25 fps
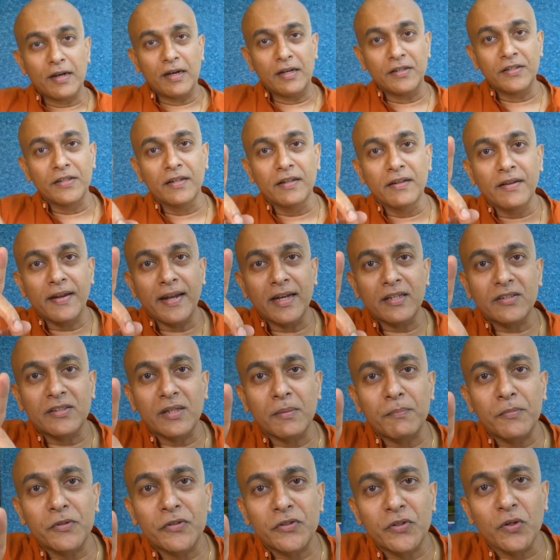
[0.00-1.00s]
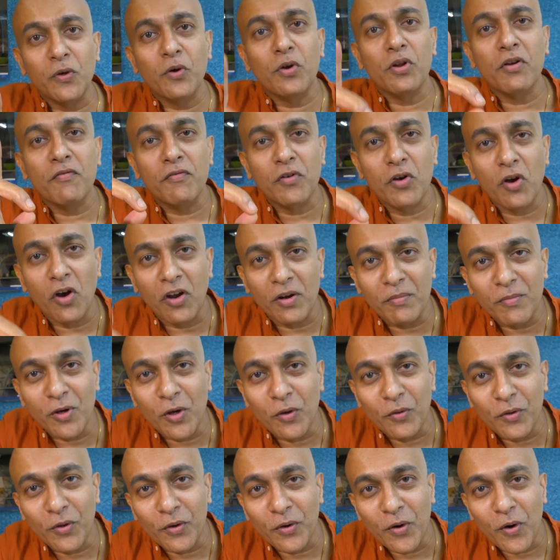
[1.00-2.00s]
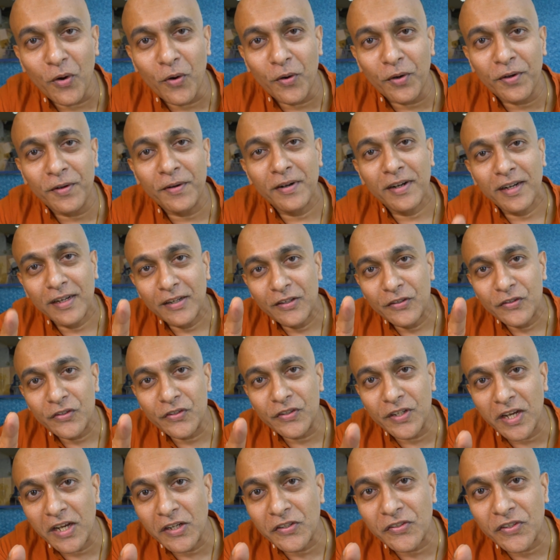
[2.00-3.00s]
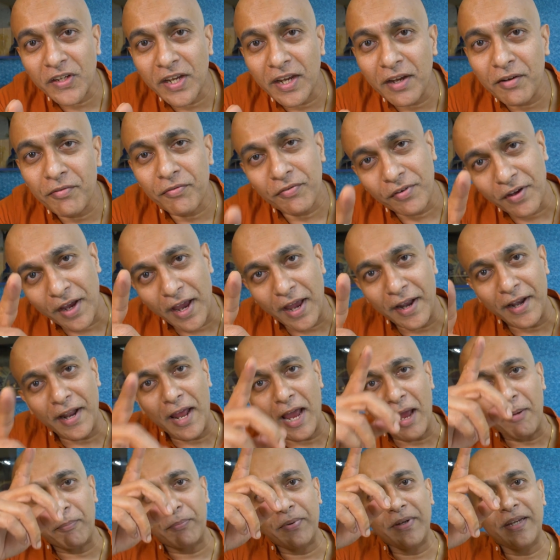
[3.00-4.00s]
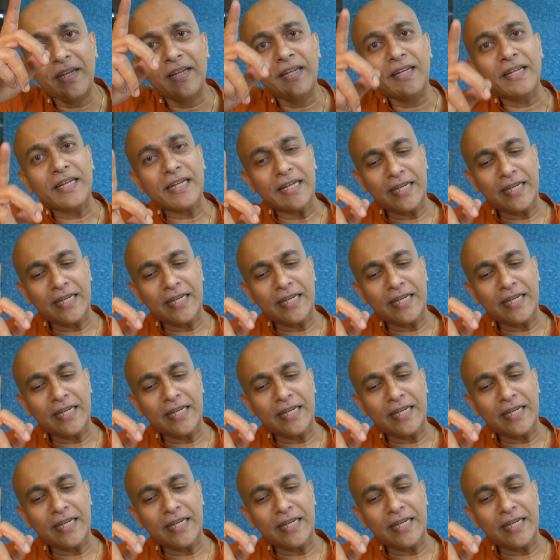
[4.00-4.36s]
Until the next episode of Gourmet on the Road, stay safe and happy